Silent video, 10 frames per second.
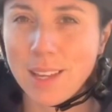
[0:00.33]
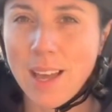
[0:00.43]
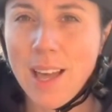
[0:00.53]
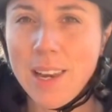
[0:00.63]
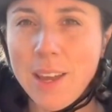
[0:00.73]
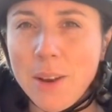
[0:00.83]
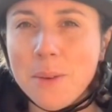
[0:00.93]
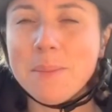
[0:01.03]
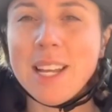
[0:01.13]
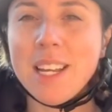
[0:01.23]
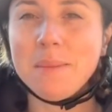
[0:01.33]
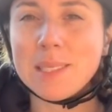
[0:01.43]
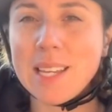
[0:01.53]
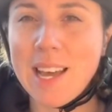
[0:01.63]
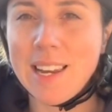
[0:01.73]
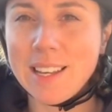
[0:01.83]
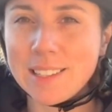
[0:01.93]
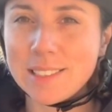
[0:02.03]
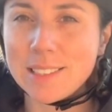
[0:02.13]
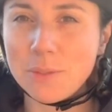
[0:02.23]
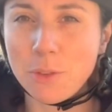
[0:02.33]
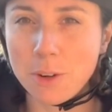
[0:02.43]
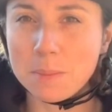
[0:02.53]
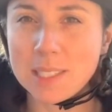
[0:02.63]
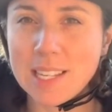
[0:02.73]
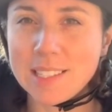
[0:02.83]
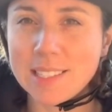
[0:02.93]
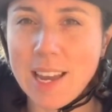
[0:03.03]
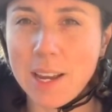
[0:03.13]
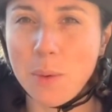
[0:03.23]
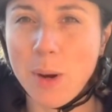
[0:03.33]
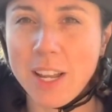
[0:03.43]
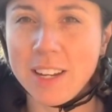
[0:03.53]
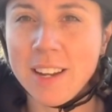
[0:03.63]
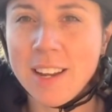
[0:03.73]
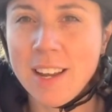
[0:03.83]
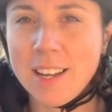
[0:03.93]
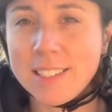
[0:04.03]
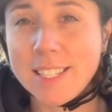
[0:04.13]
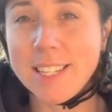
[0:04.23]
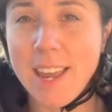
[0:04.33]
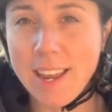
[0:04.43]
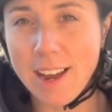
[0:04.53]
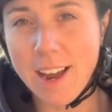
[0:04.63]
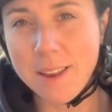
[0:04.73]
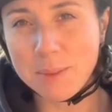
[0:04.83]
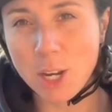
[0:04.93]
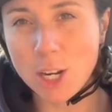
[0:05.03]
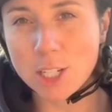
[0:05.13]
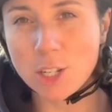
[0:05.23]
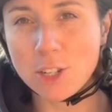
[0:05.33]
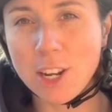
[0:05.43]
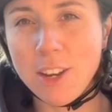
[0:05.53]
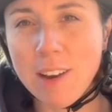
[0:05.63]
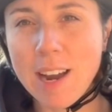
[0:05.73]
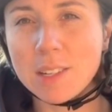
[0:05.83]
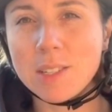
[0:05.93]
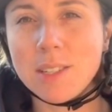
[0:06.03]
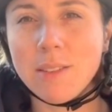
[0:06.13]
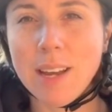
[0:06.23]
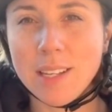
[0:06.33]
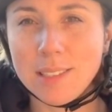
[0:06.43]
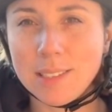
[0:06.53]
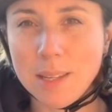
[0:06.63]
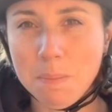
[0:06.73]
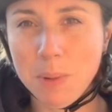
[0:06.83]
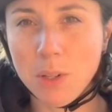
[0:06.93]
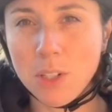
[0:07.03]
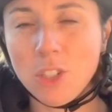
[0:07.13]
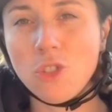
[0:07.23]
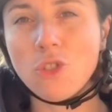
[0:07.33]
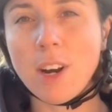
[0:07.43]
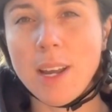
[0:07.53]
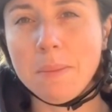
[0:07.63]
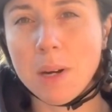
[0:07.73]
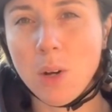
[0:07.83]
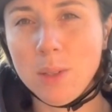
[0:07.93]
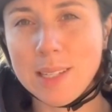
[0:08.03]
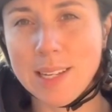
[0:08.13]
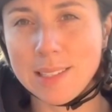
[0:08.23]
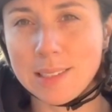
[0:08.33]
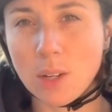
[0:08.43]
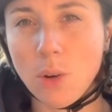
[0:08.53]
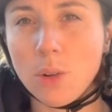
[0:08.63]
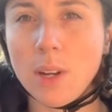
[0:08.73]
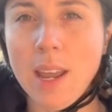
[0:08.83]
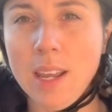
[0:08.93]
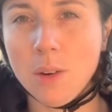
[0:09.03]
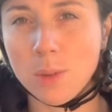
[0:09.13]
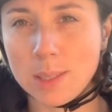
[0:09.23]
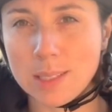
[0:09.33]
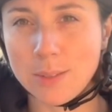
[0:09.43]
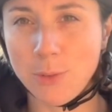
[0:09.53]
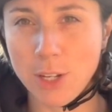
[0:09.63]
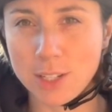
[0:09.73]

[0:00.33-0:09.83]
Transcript: Hello, my name's Alex from Equine, and today I am going to show you how to do a simple dry poultice on a horse's foot.